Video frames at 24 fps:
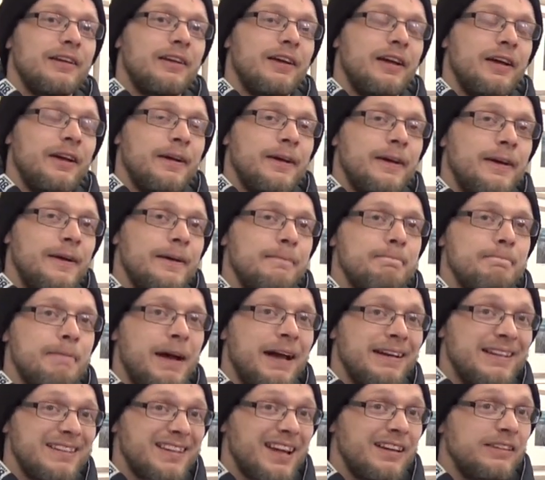
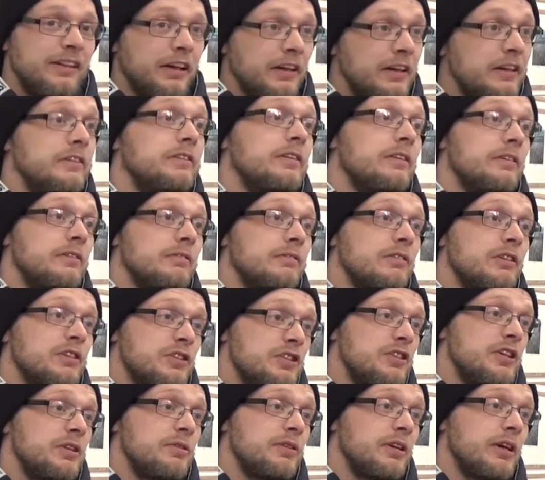I decided I needed a
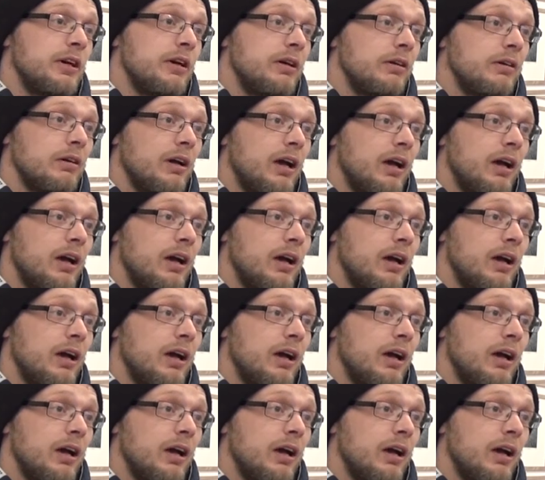studio.